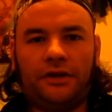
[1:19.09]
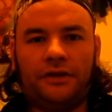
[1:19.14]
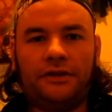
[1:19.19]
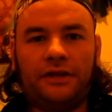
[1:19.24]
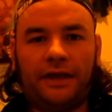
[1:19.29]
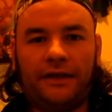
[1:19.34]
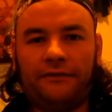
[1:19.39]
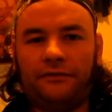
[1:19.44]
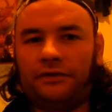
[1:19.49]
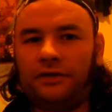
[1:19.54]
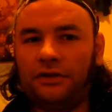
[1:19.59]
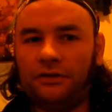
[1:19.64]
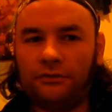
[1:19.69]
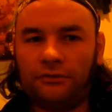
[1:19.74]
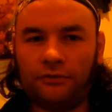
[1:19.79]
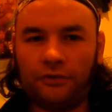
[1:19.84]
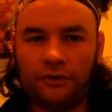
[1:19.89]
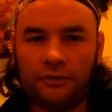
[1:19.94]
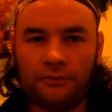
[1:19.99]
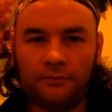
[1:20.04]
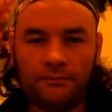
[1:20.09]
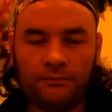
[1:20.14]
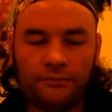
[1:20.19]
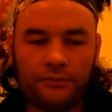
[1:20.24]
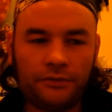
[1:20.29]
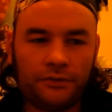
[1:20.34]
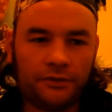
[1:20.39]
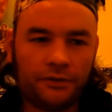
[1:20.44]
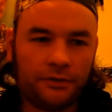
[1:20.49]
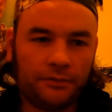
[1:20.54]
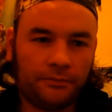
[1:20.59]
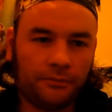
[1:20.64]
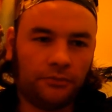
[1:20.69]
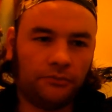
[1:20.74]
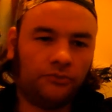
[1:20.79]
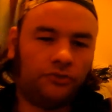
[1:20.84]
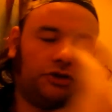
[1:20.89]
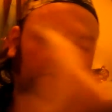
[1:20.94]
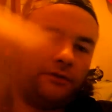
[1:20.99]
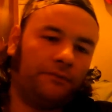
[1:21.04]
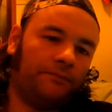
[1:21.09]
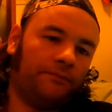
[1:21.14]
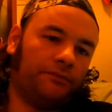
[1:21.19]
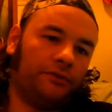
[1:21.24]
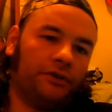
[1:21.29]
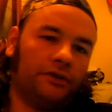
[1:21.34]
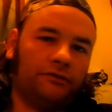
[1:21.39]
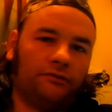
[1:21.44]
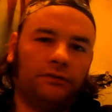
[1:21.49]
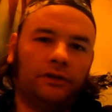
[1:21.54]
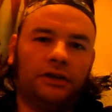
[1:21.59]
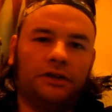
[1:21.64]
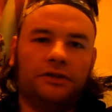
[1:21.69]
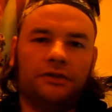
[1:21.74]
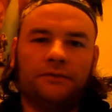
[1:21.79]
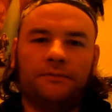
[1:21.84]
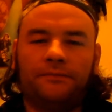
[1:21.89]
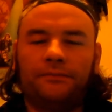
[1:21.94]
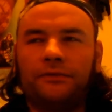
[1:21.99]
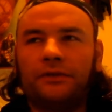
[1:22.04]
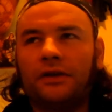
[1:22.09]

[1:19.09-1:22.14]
they've seen through the bullshit that is religion.